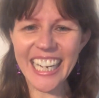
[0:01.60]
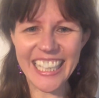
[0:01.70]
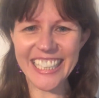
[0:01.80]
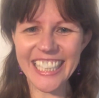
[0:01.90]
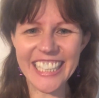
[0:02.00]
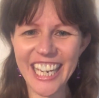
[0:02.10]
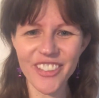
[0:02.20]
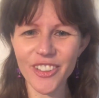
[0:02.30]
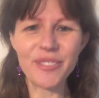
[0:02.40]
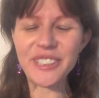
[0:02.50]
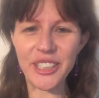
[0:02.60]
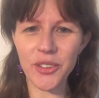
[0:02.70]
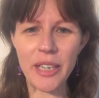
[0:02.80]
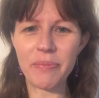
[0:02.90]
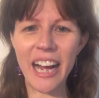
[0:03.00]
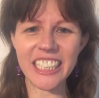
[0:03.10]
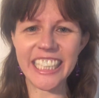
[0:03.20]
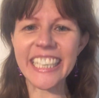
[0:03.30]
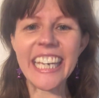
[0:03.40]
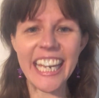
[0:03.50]
this is Kate from Generate
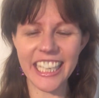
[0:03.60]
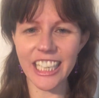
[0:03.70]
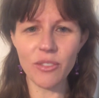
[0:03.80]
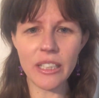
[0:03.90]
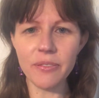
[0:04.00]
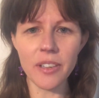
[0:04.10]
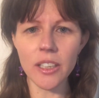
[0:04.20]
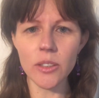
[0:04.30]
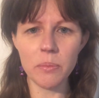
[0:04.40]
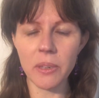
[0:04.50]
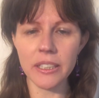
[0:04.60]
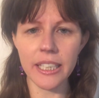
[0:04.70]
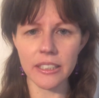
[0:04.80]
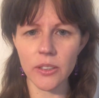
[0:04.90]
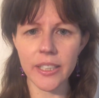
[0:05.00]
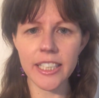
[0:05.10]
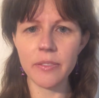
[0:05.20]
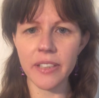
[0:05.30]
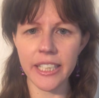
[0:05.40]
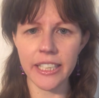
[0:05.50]
Magic, and I want to follow up on yesterday's
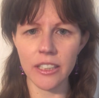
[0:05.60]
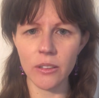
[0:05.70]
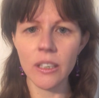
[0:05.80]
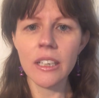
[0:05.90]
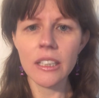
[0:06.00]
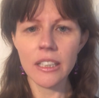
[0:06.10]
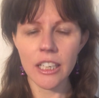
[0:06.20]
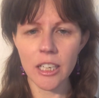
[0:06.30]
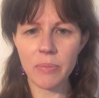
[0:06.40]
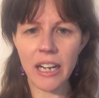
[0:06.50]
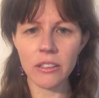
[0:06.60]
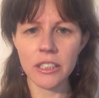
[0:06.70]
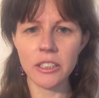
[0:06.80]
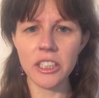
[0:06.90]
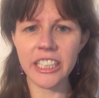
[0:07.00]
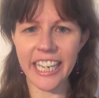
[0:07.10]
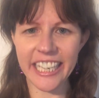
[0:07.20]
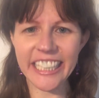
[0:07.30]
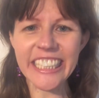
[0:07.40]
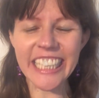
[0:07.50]
video about
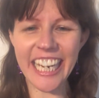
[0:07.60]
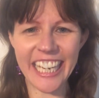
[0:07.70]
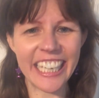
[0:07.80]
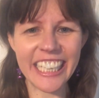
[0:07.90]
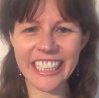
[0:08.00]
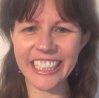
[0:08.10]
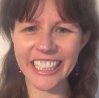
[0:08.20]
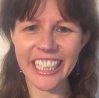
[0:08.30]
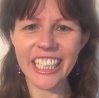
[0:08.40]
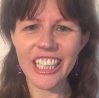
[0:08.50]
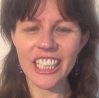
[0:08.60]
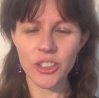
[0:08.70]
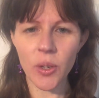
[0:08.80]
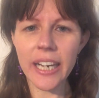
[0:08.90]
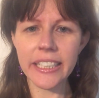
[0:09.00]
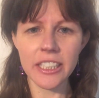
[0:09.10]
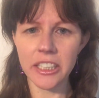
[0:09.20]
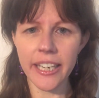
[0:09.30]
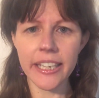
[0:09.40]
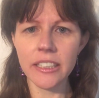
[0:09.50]
change and trying to
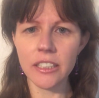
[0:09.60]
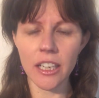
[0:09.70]
change